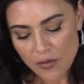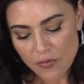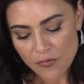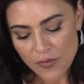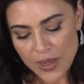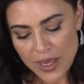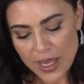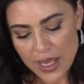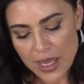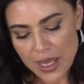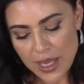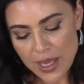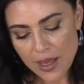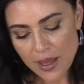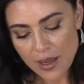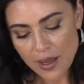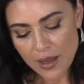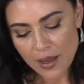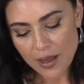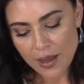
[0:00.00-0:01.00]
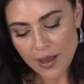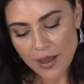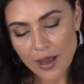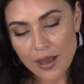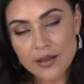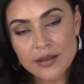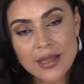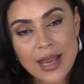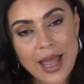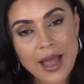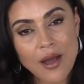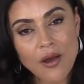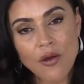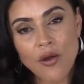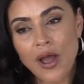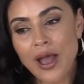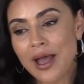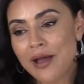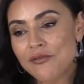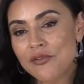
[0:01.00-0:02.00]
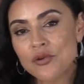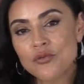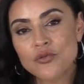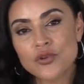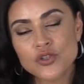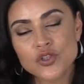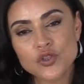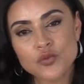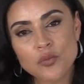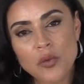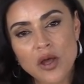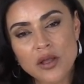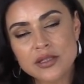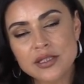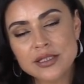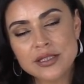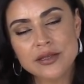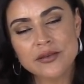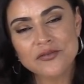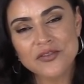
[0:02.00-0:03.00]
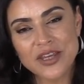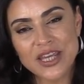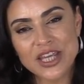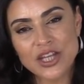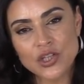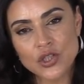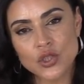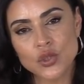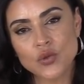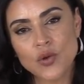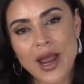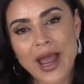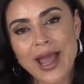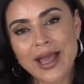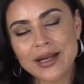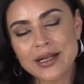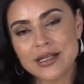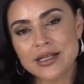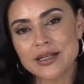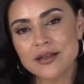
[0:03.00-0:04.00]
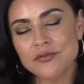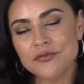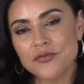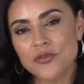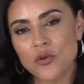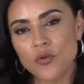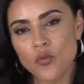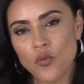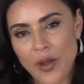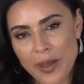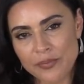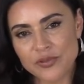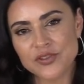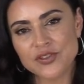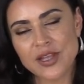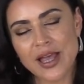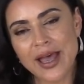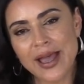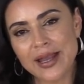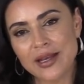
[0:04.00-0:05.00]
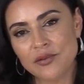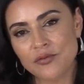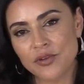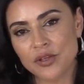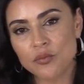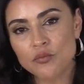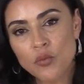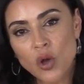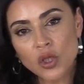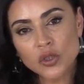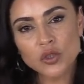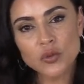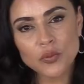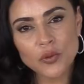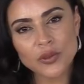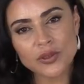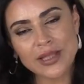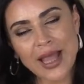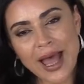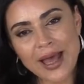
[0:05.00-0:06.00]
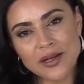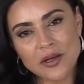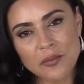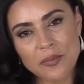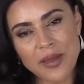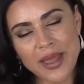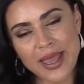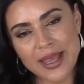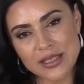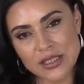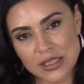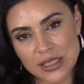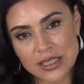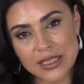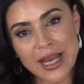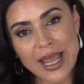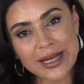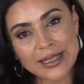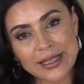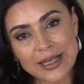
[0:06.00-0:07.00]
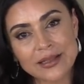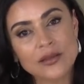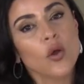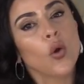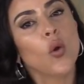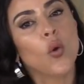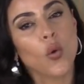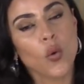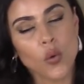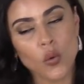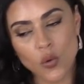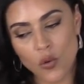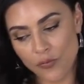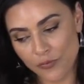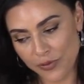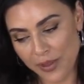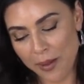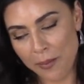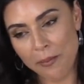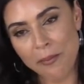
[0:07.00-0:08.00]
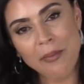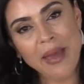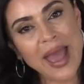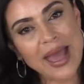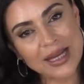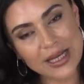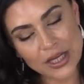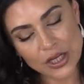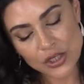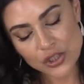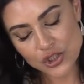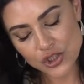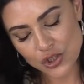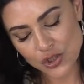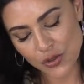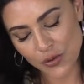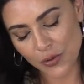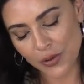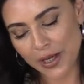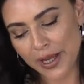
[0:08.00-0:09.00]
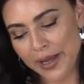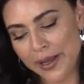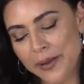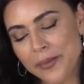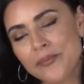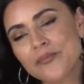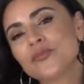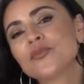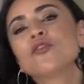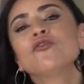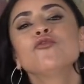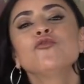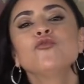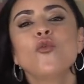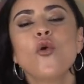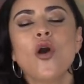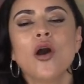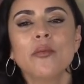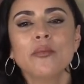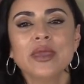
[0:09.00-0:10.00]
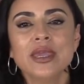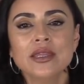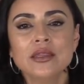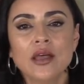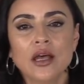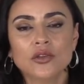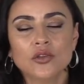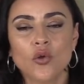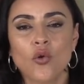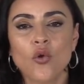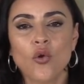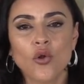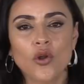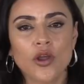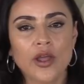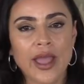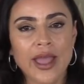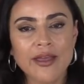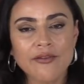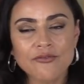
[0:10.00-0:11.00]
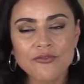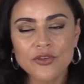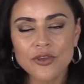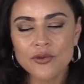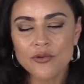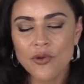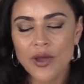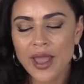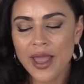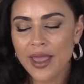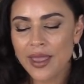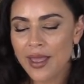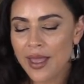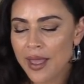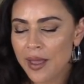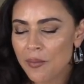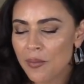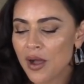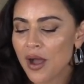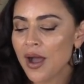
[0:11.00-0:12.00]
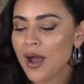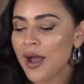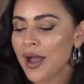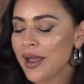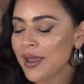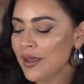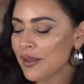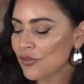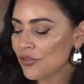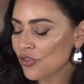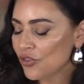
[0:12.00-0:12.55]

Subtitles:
we now have a responsive, interactive website with multiple database connected, all of them managed, okay, FUAMI.org, FUAMI.org.